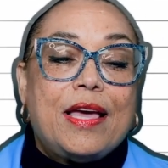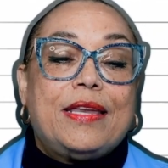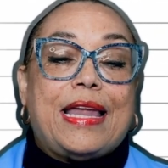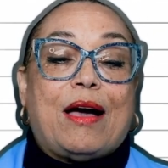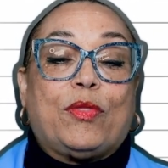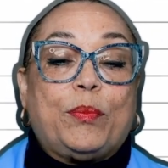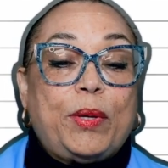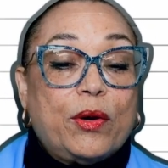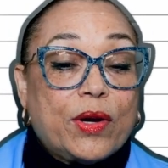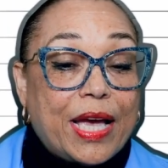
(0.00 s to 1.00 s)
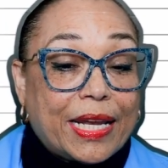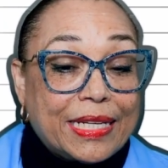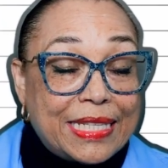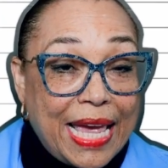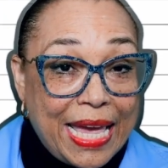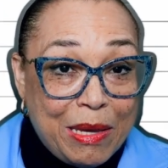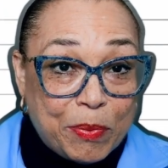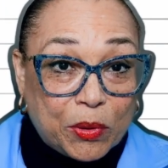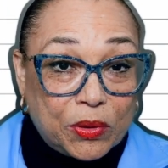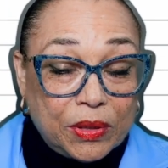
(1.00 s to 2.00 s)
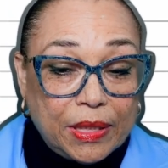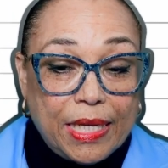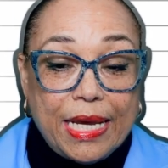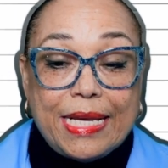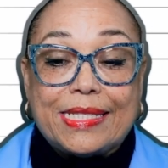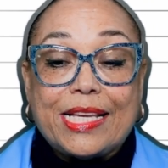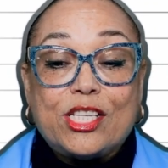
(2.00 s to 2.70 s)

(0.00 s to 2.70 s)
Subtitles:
Now, the periodic table is a